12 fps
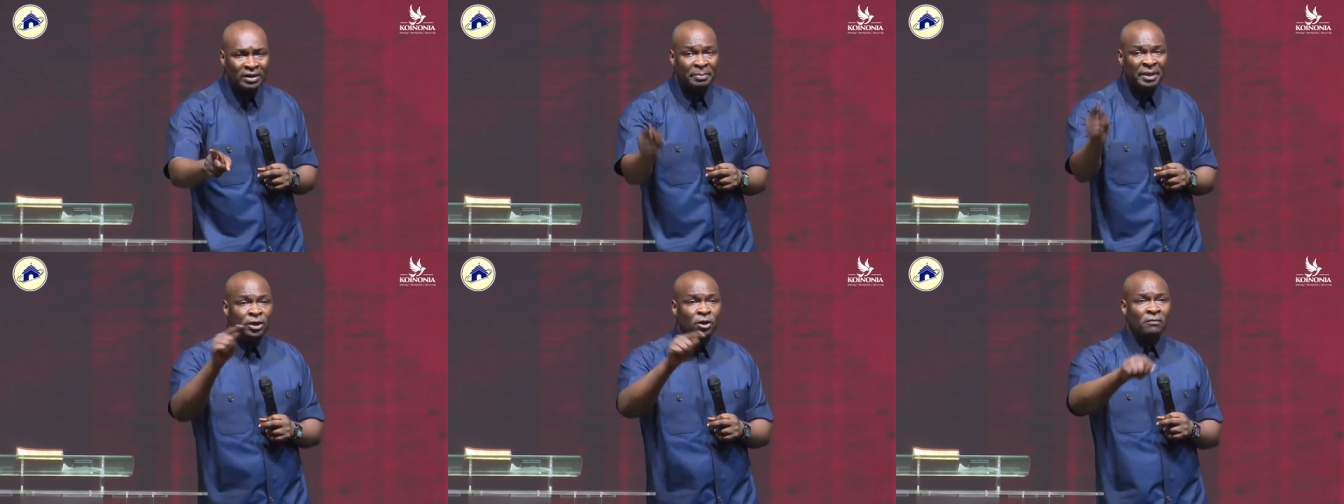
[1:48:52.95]
the
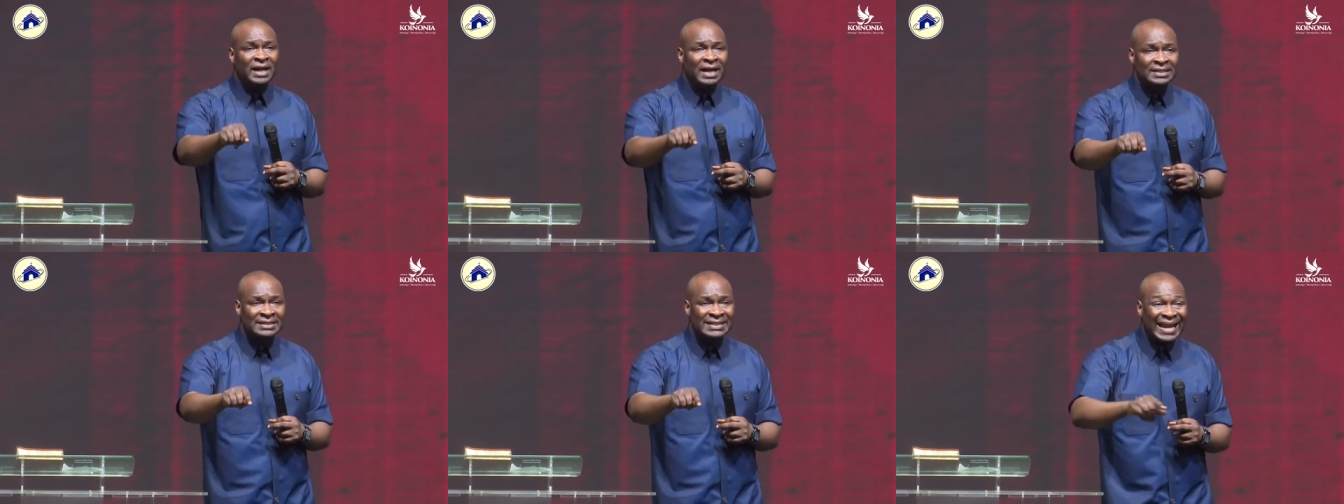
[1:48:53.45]
meaning of
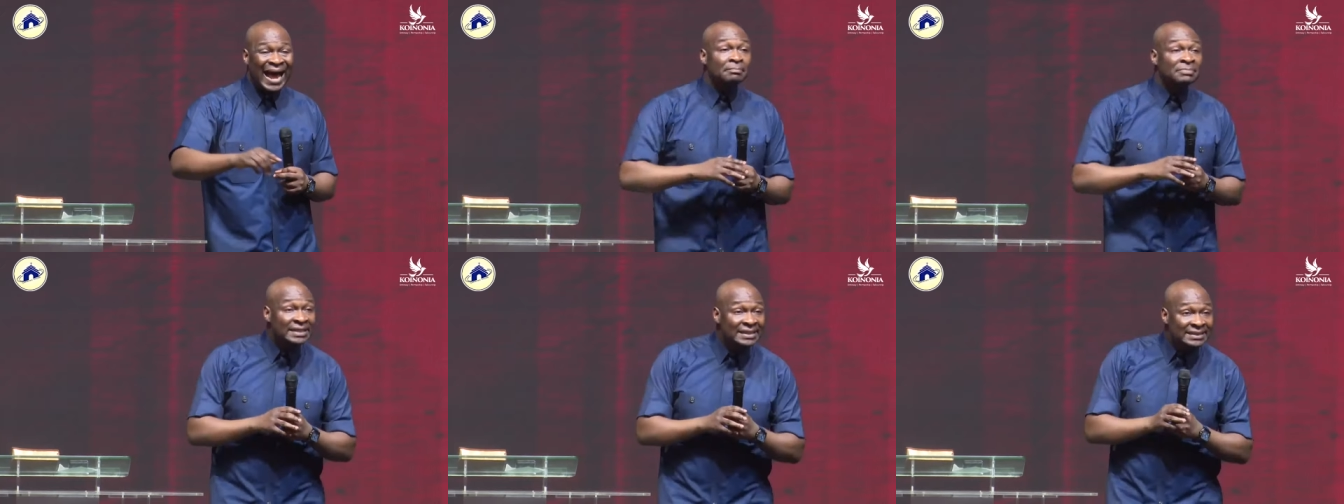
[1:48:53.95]
that is that
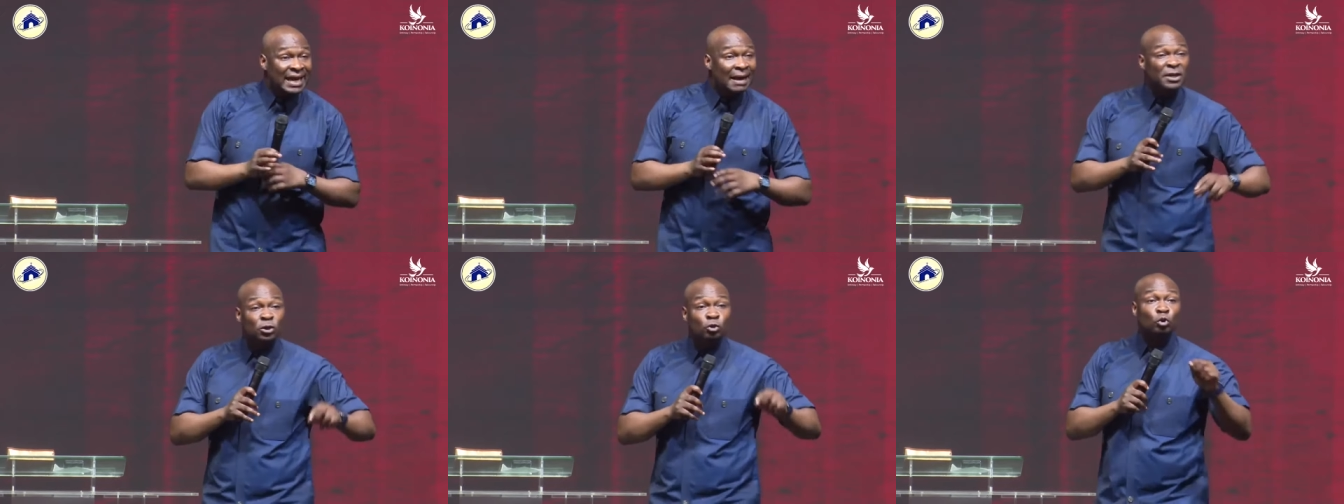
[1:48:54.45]
I'm
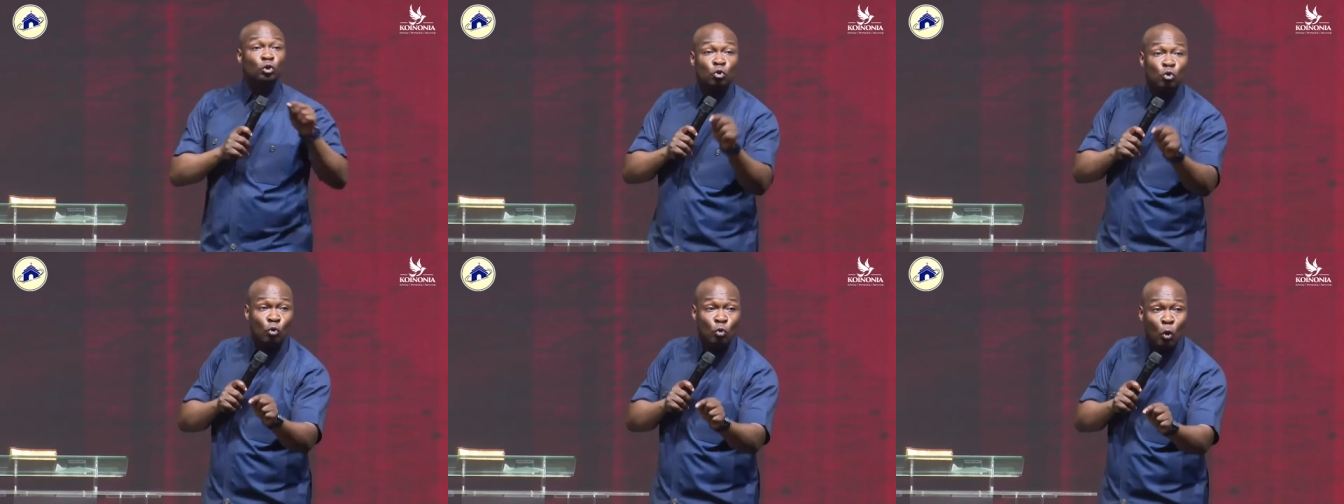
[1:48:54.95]
determined to do
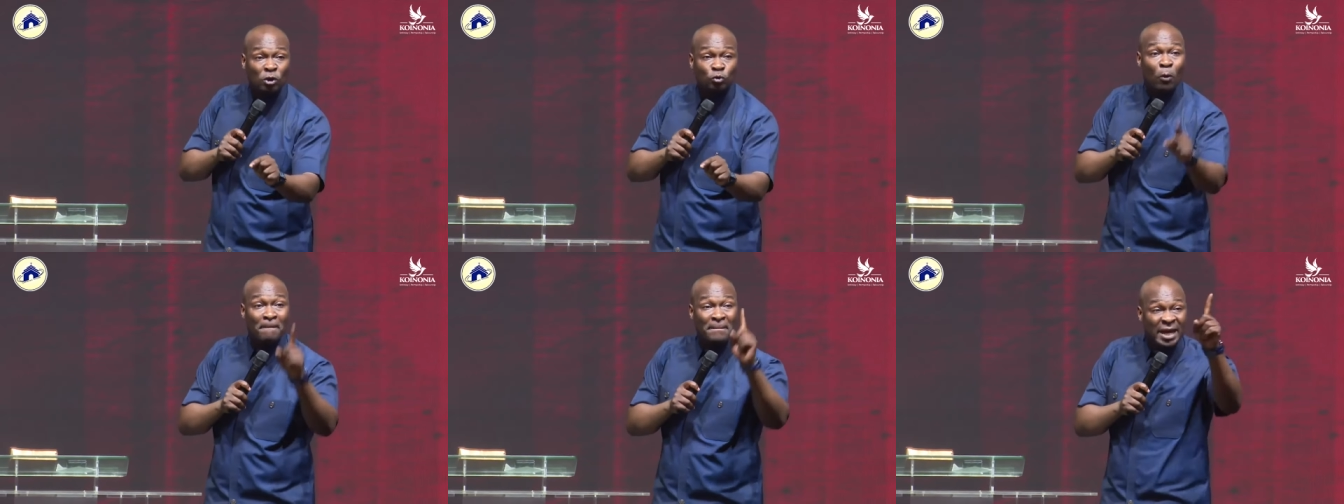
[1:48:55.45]
what
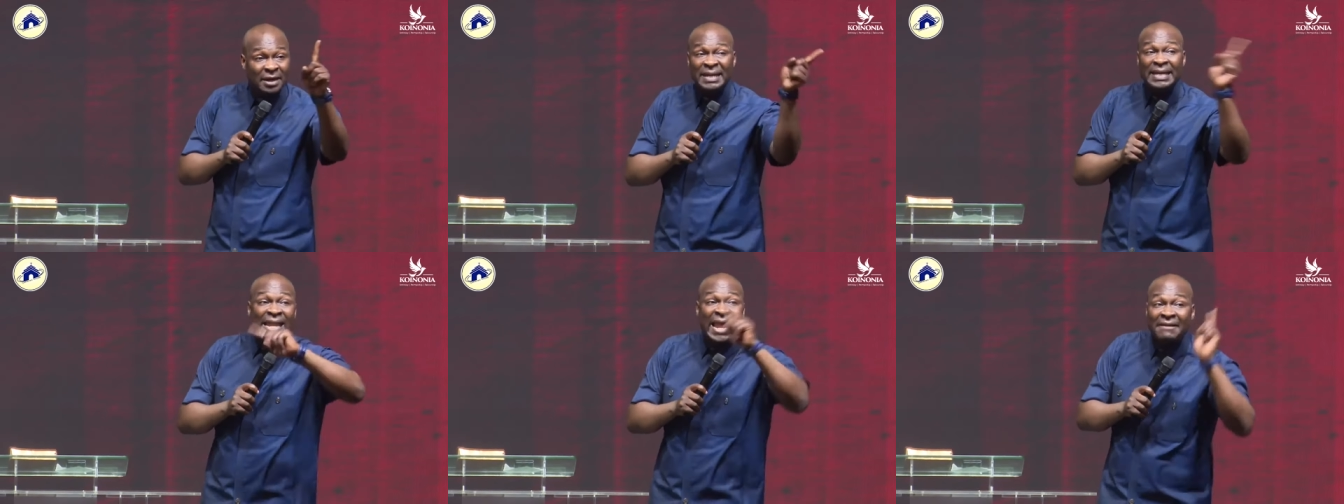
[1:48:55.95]
will make me
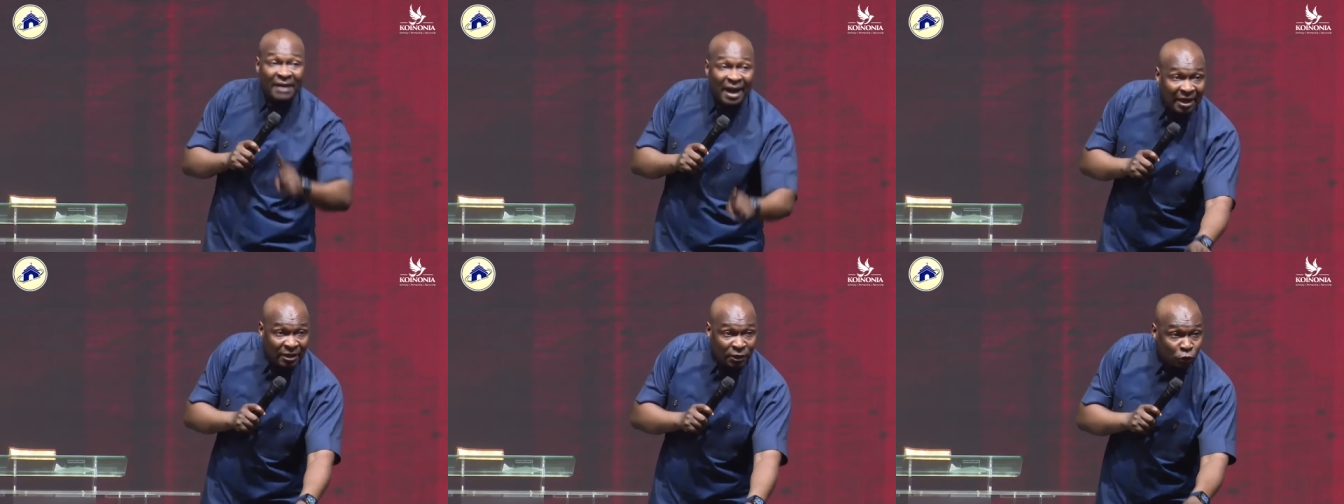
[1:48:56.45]

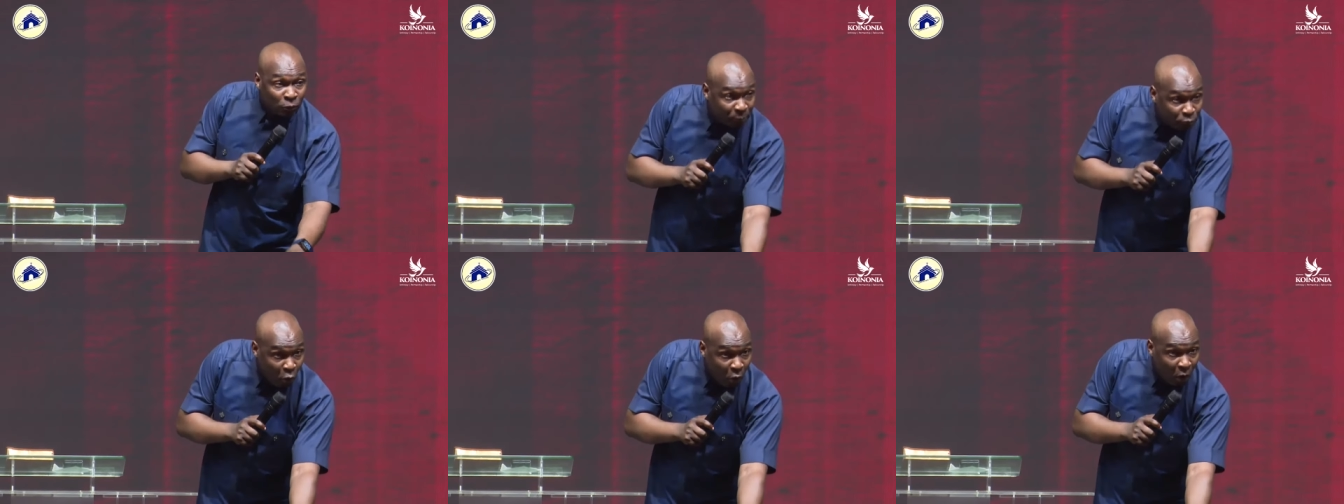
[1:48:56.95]
never to be
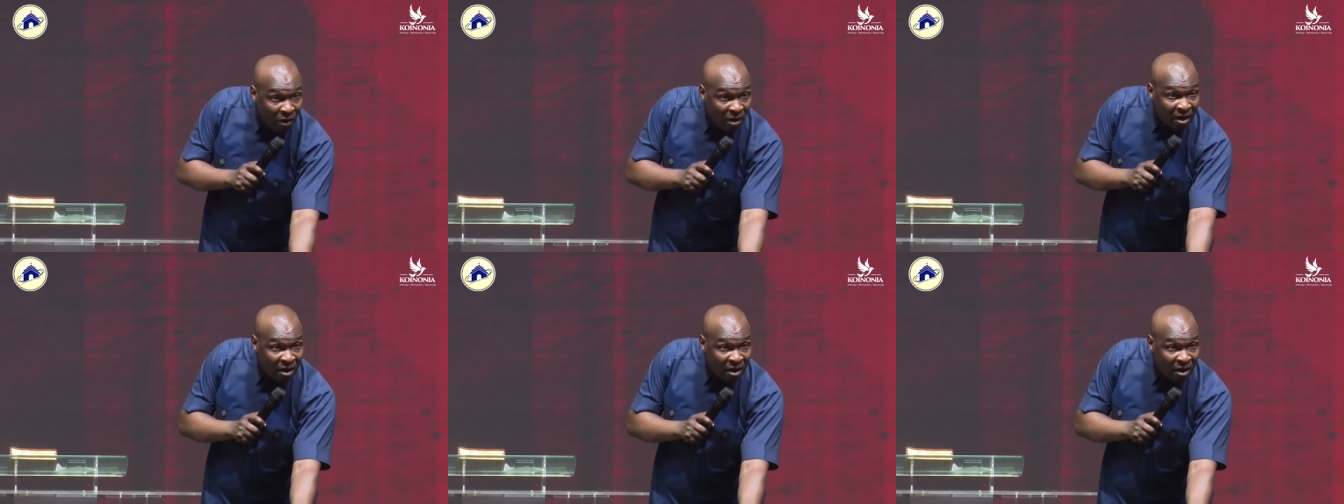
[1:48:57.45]
poor.